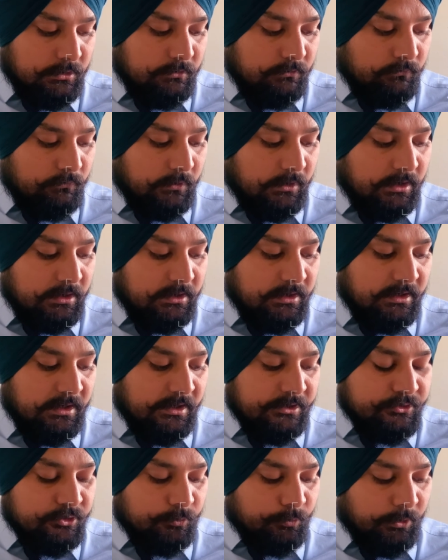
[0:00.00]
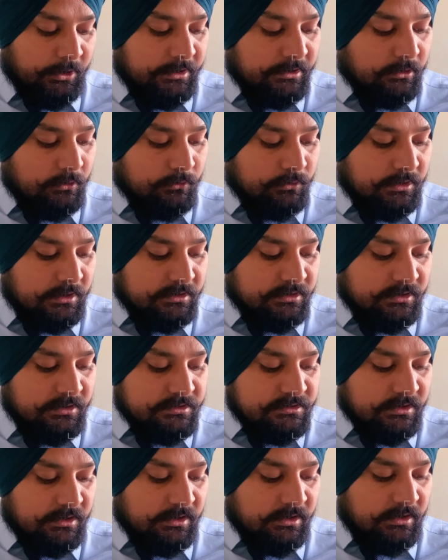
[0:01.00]
Finally, I should point out that there
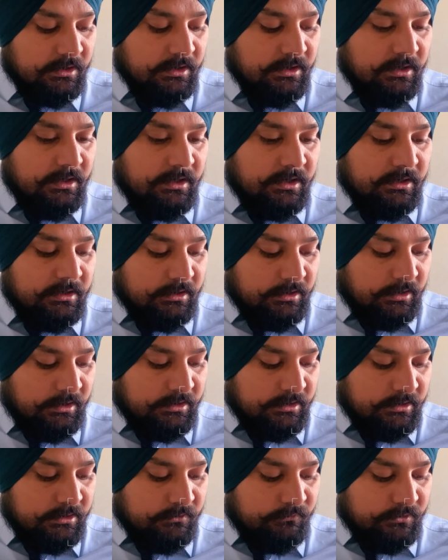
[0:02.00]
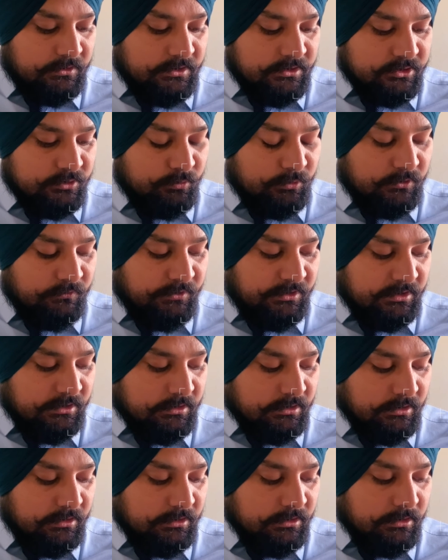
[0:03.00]
is an identification between a
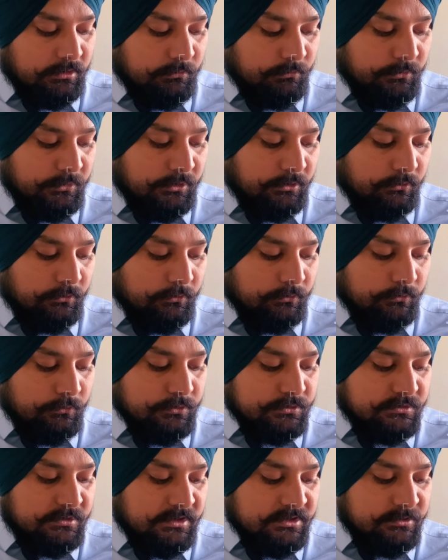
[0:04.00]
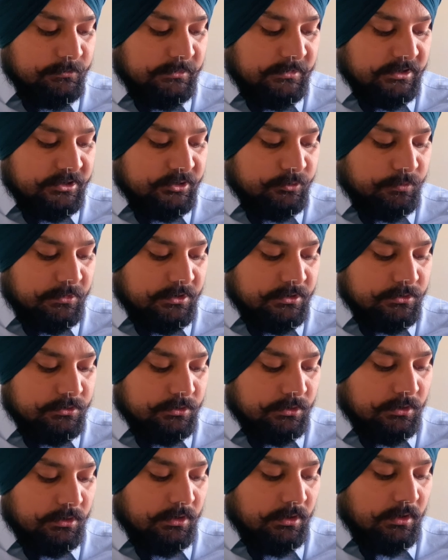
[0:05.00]
real number whose decimal
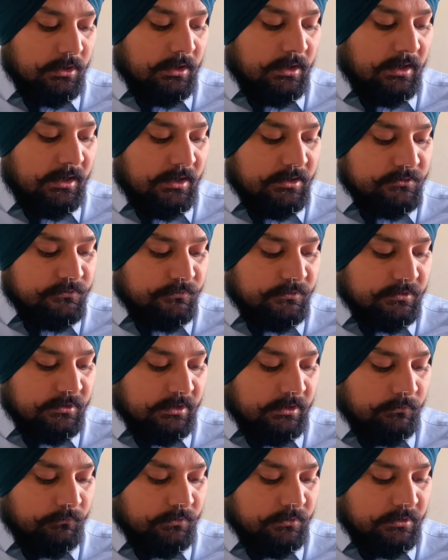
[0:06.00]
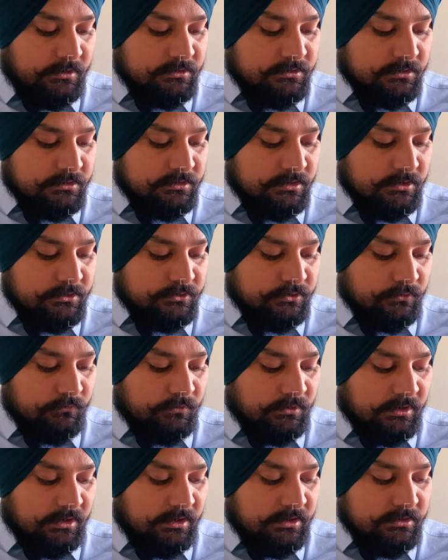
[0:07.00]
expansion ends with an infinite succession of
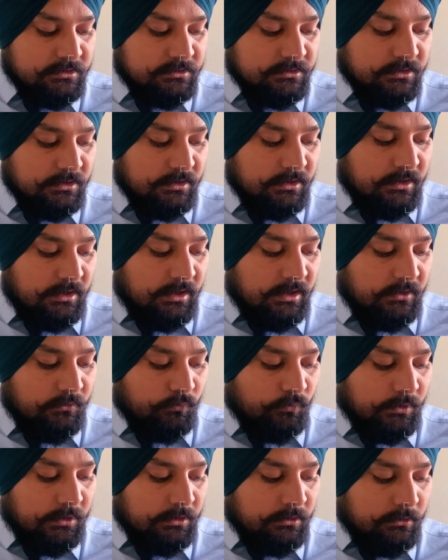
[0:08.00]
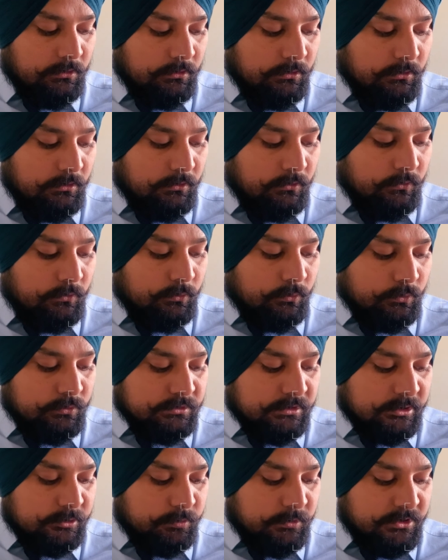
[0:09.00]
nines and one whose
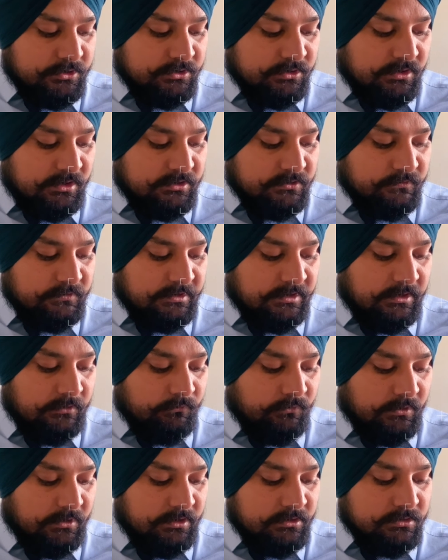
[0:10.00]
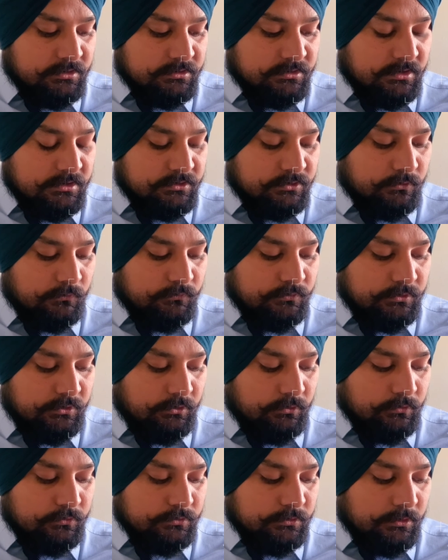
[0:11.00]
expansion ends with an infinite succession of
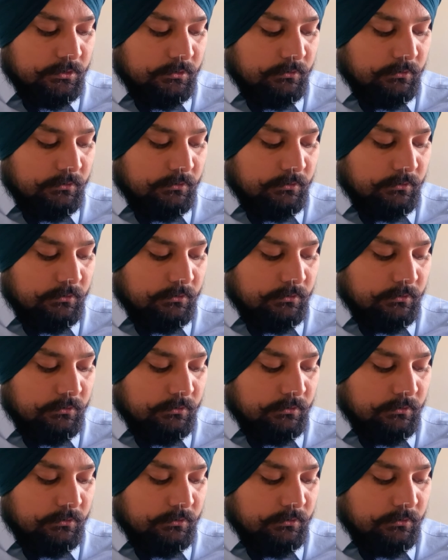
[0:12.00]
zeros.